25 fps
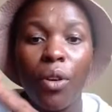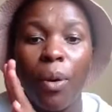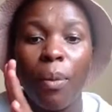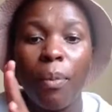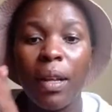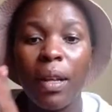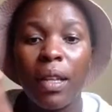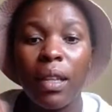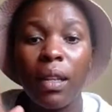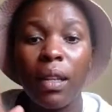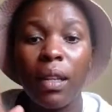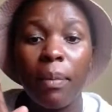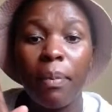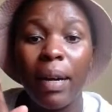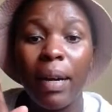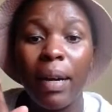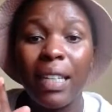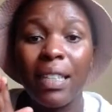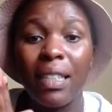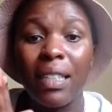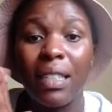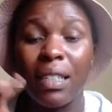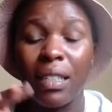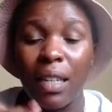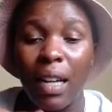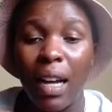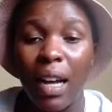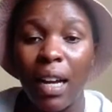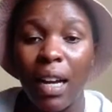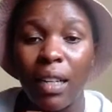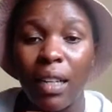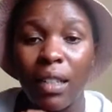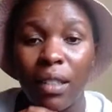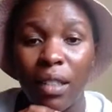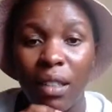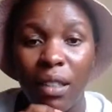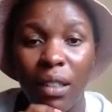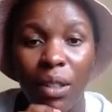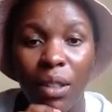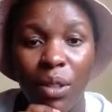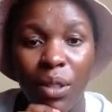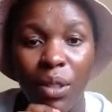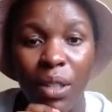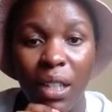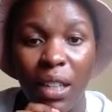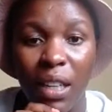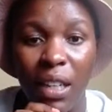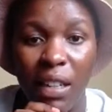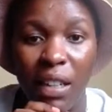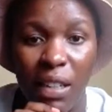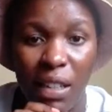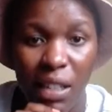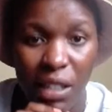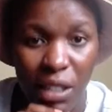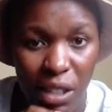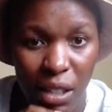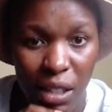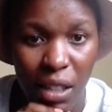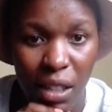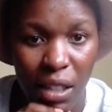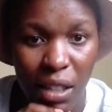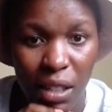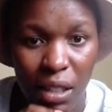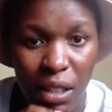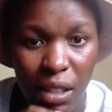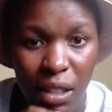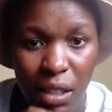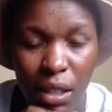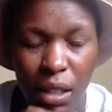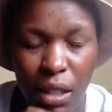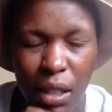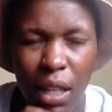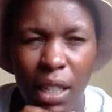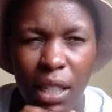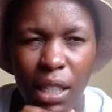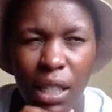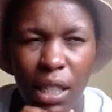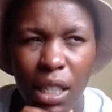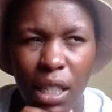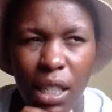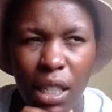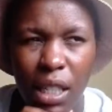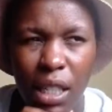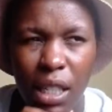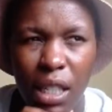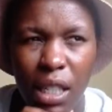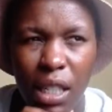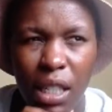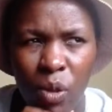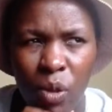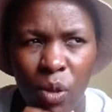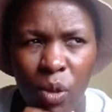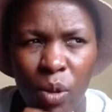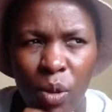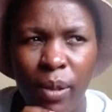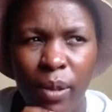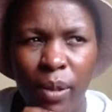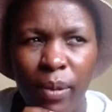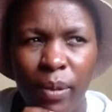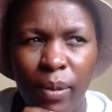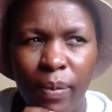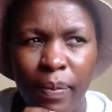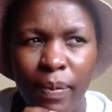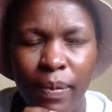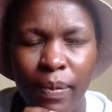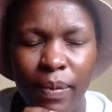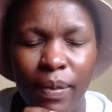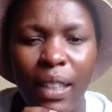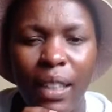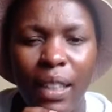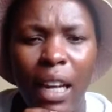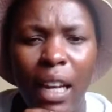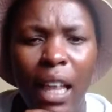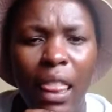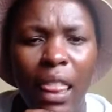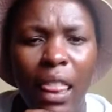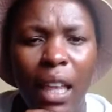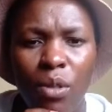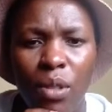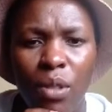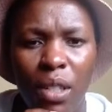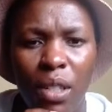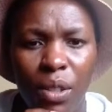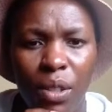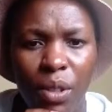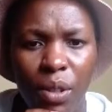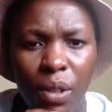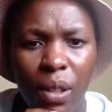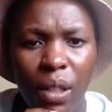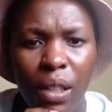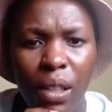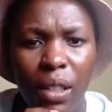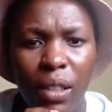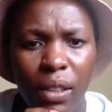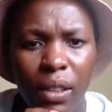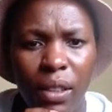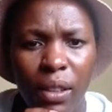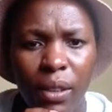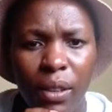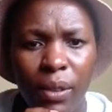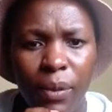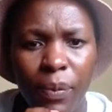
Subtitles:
monthly budget is 100,000 Kenya shillings. That is around $1,000.